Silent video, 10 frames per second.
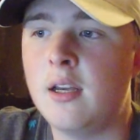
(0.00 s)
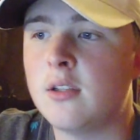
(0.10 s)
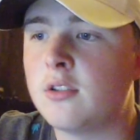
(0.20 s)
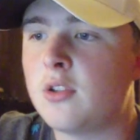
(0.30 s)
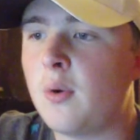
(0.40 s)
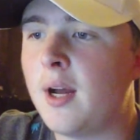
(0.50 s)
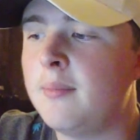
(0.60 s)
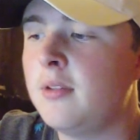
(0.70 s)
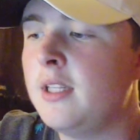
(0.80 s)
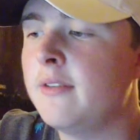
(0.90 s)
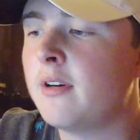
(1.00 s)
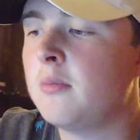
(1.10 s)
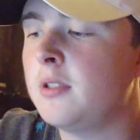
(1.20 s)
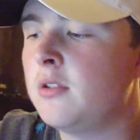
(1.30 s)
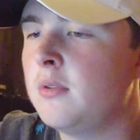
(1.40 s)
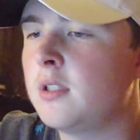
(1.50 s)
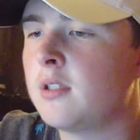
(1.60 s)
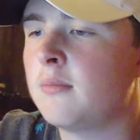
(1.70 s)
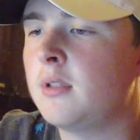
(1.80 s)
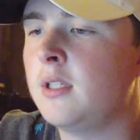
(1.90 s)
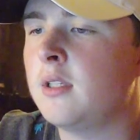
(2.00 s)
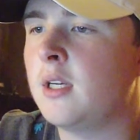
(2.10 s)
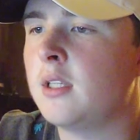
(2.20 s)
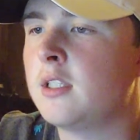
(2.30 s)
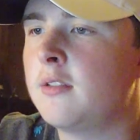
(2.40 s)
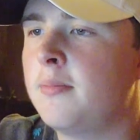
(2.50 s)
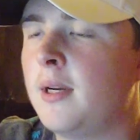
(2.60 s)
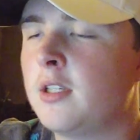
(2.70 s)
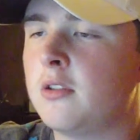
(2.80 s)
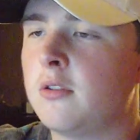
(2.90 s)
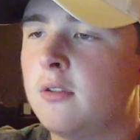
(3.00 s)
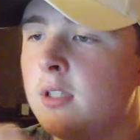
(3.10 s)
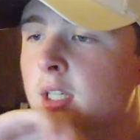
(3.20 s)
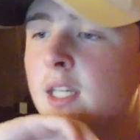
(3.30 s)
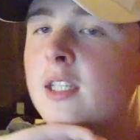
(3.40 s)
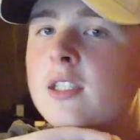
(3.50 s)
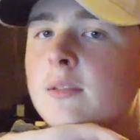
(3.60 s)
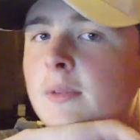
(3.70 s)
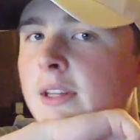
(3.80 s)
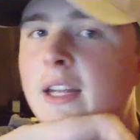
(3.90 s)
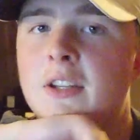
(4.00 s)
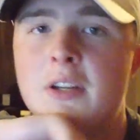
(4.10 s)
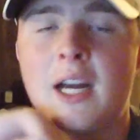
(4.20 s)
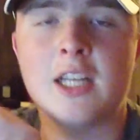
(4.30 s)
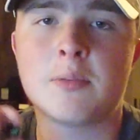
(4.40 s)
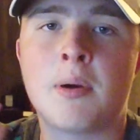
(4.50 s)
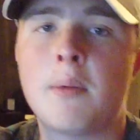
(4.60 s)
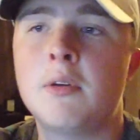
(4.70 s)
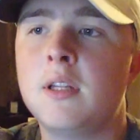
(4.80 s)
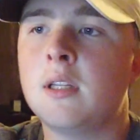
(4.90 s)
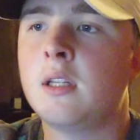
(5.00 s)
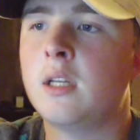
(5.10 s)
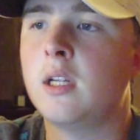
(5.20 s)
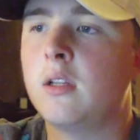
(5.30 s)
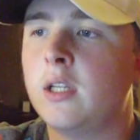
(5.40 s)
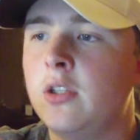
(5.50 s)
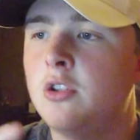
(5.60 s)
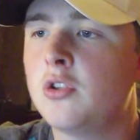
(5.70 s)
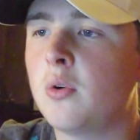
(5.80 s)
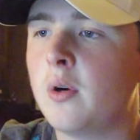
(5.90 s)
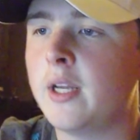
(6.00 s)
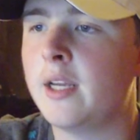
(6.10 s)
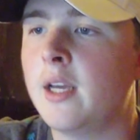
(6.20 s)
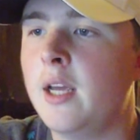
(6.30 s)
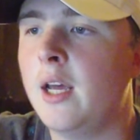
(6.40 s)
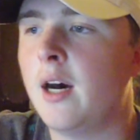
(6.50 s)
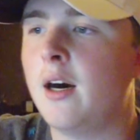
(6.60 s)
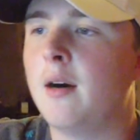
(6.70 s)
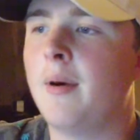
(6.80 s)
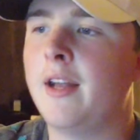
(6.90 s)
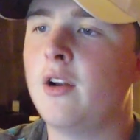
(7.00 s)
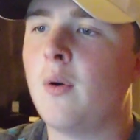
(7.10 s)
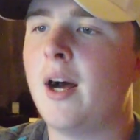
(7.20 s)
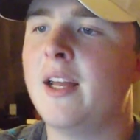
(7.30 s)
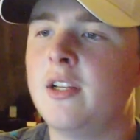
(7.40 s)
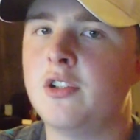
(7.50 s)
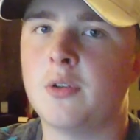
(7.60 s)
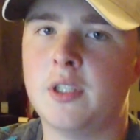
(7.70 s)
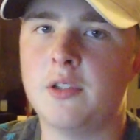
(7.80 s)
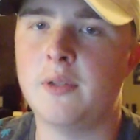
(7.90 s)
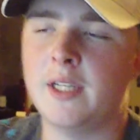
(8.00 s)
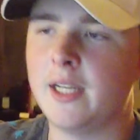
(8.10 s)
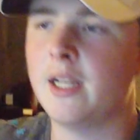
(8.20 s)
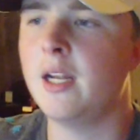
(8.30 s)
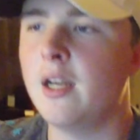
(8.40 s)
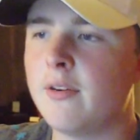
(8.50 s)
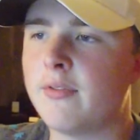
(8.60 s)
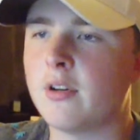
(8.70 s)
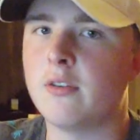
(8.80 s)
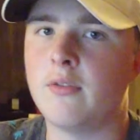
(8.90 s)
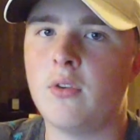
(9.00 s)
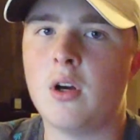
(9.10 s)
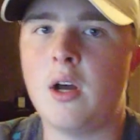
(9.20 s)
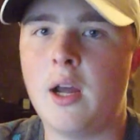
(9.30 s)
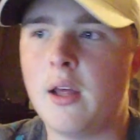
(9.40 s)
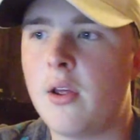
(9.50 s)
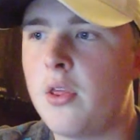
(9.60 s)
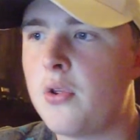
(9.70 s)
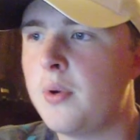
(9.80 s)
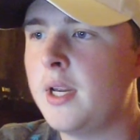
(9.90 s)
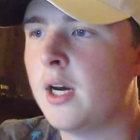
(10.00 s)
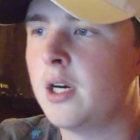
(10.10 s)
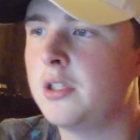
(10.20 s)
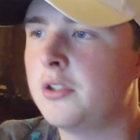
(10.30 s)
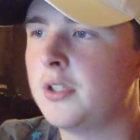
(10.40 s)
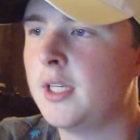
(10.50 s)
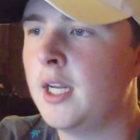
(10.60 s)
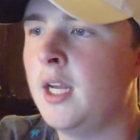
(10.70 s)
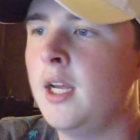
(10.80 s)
so I believe I'll be doing something special and something that you guys probably enjoy. I know I enjoy doing it. For vlog 300,